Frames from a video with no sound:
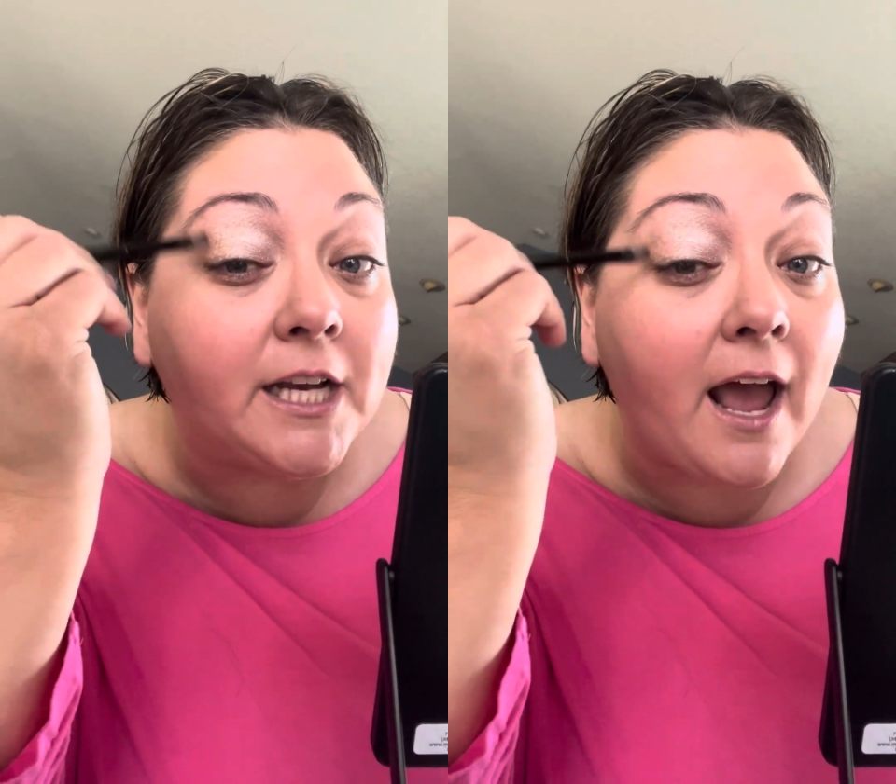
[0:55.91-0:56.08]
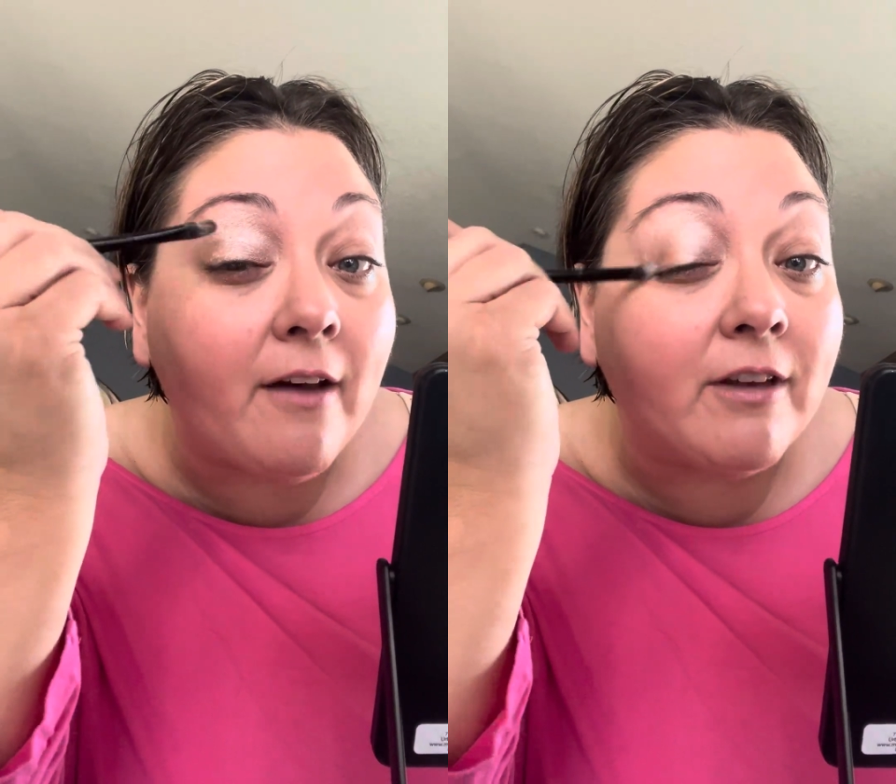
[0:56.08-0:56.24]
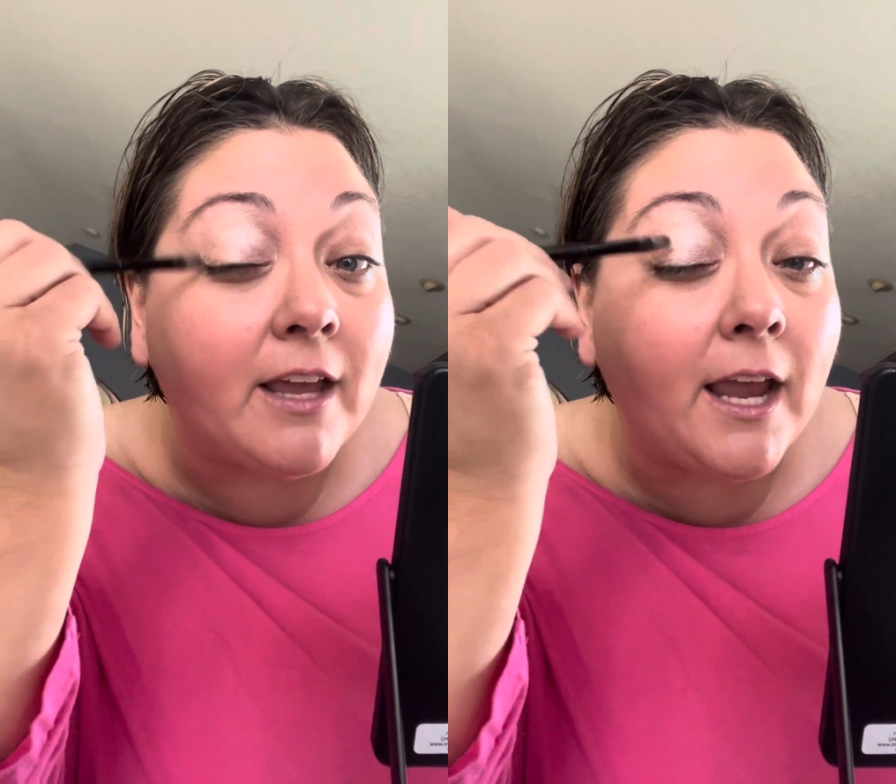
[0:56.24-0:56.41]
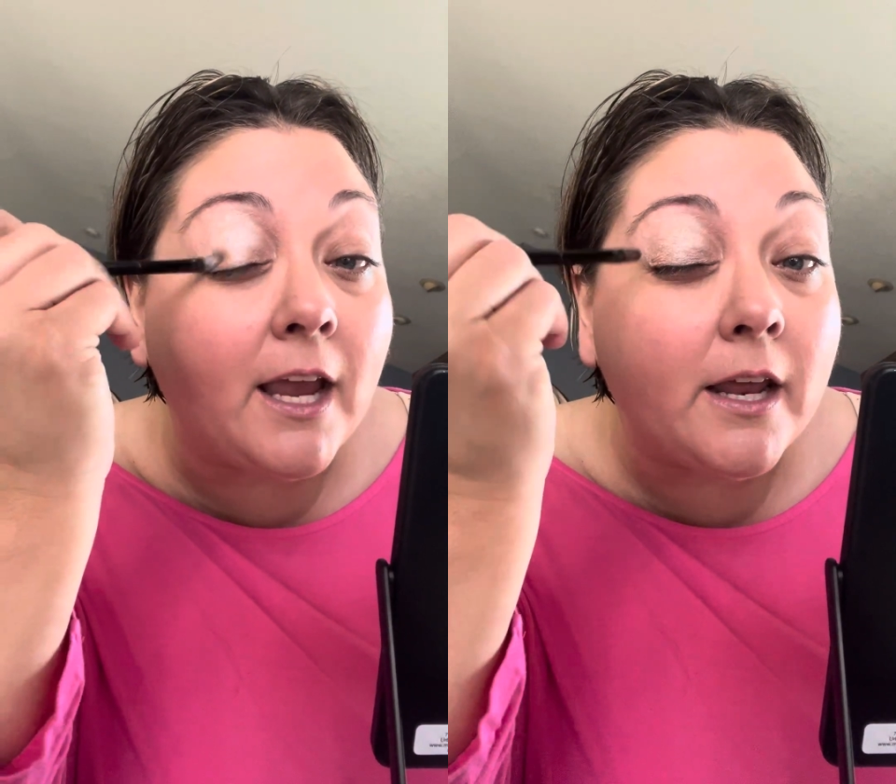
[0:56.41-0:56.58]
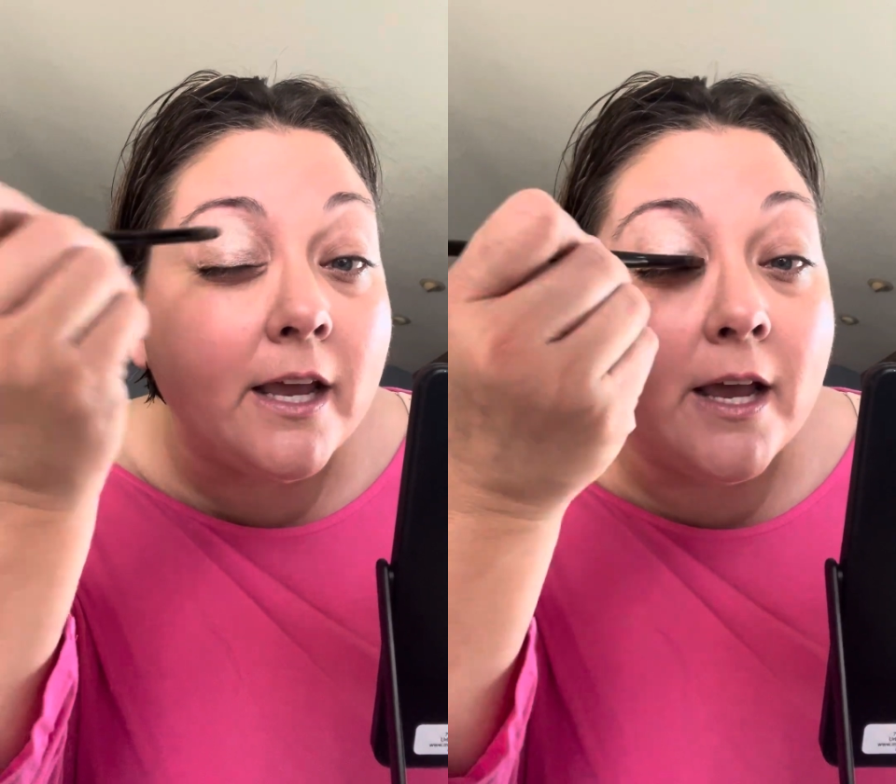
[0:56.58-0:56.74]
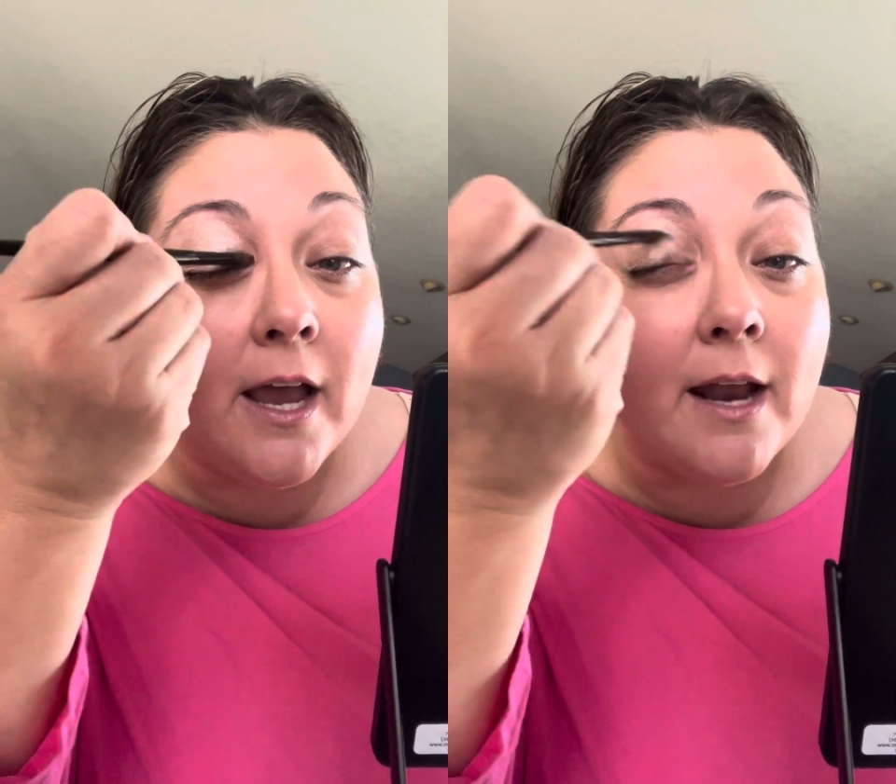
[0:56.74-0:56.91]
navigate
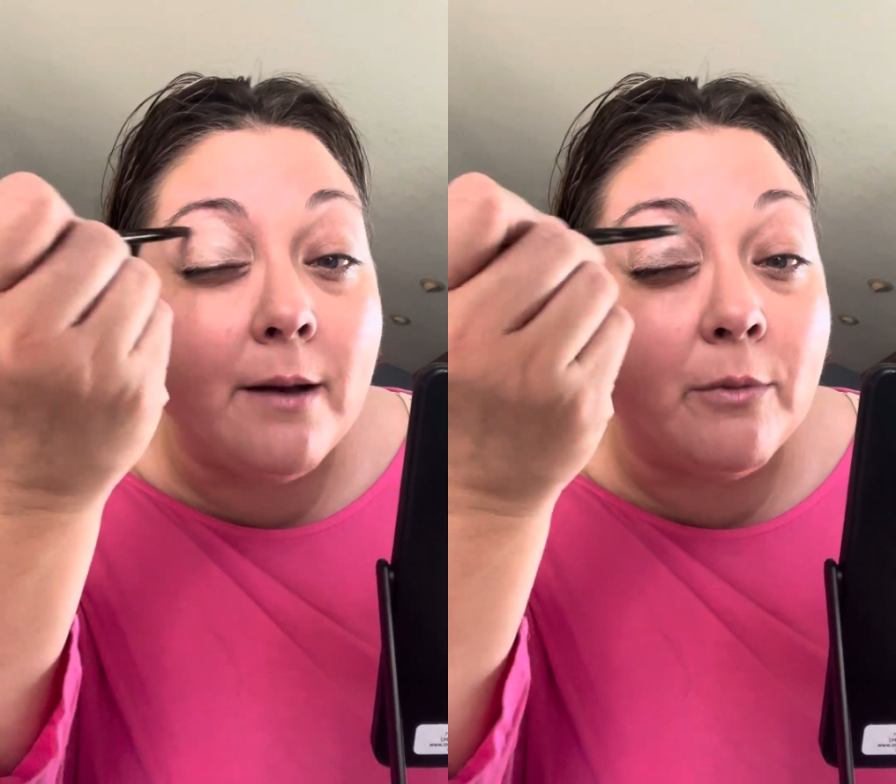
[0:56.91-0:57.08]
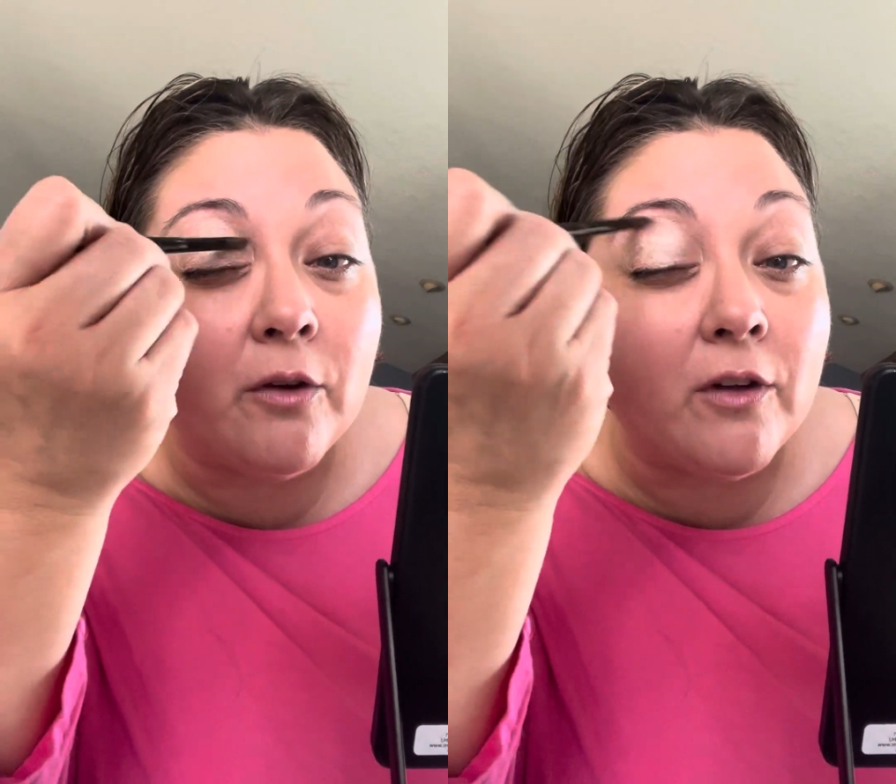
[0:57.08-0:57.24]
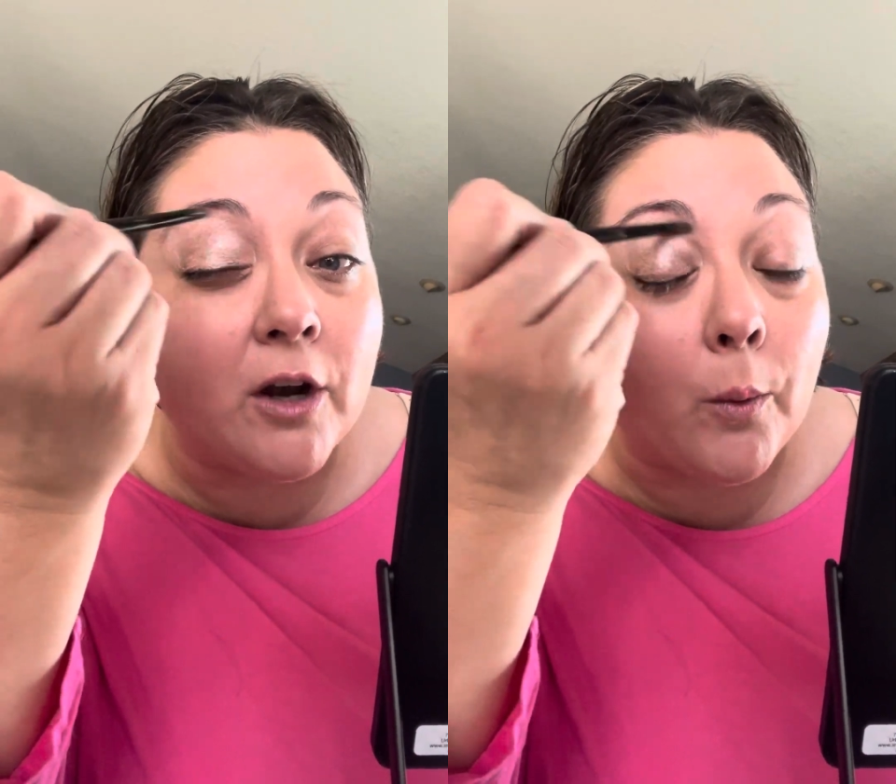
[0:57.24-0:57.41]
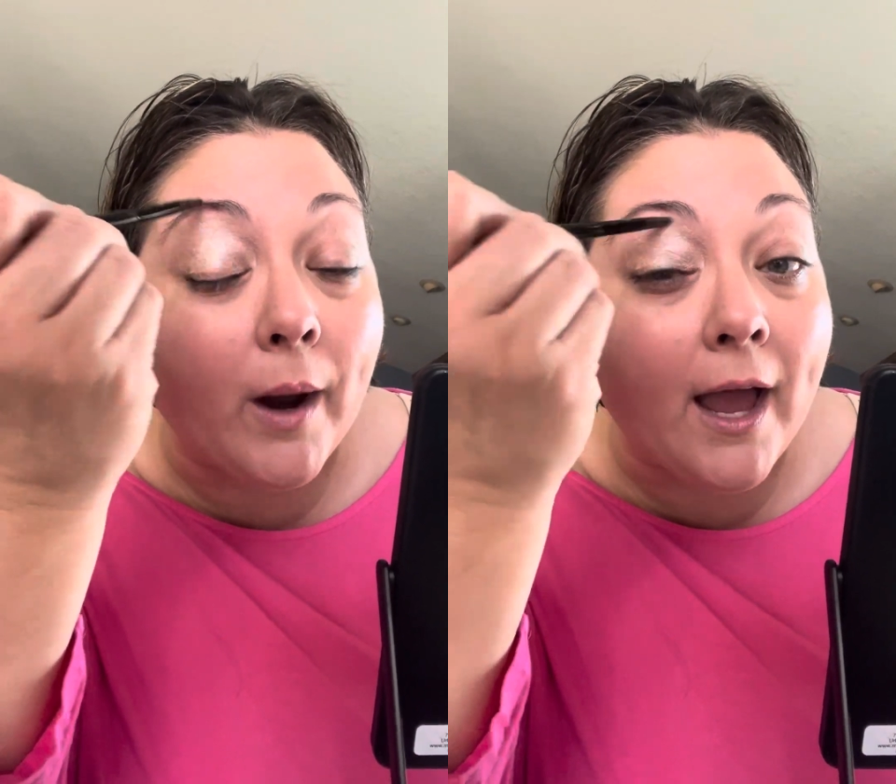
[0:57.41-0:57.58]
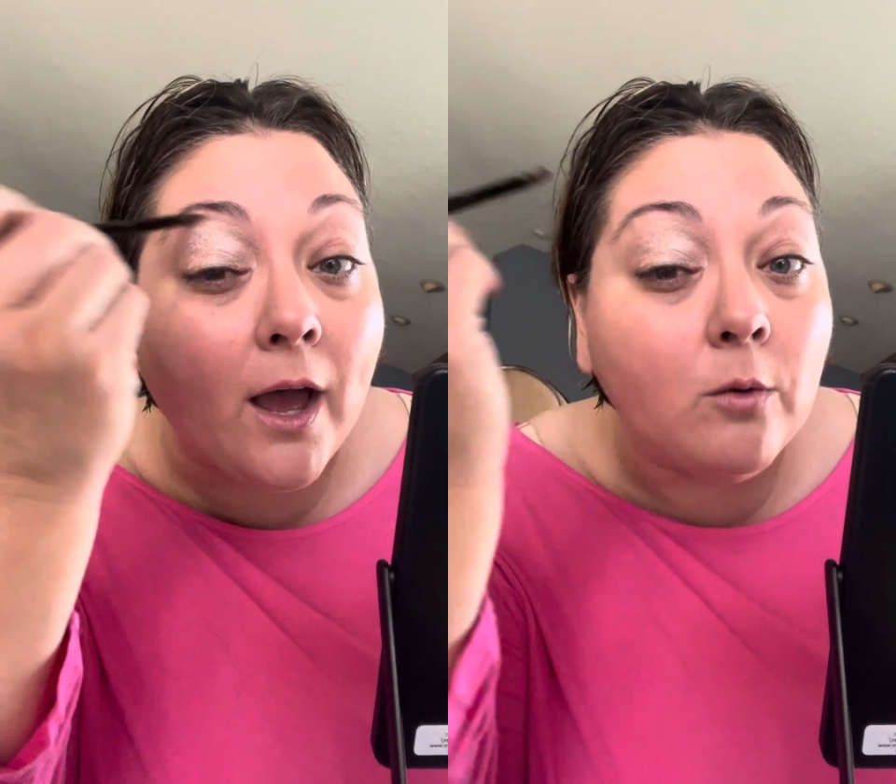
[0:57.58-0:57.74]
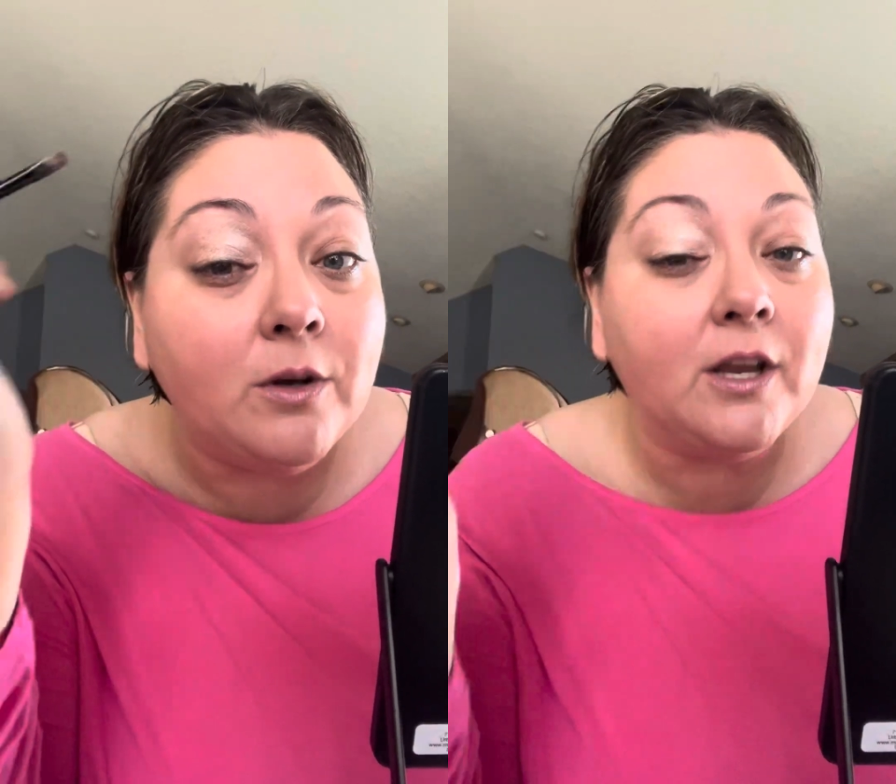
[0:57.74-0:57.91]
it and move it
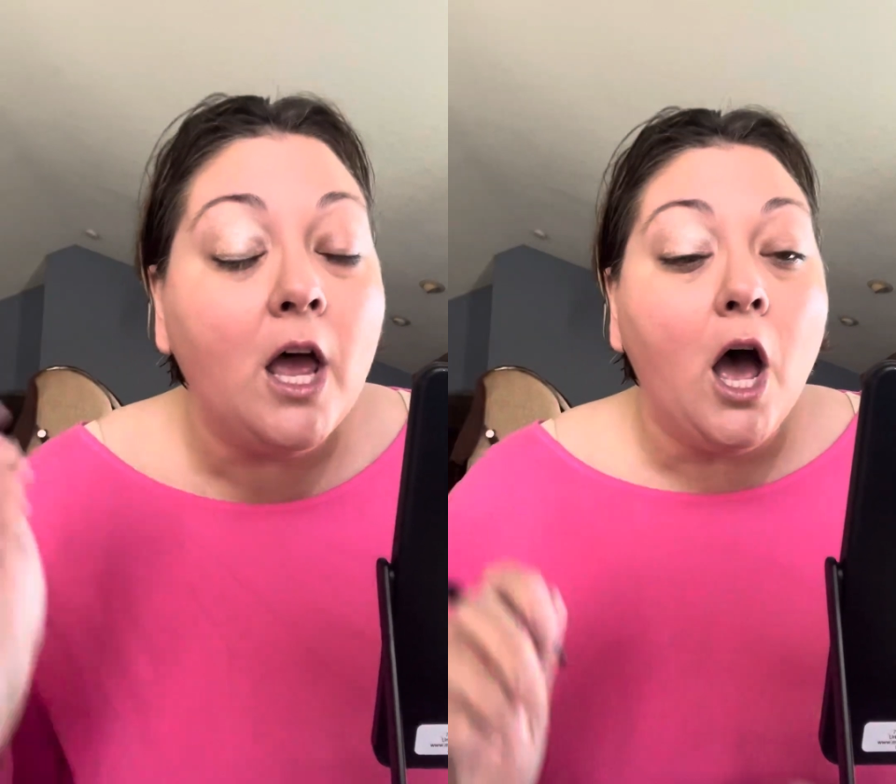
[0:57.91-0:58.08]
around,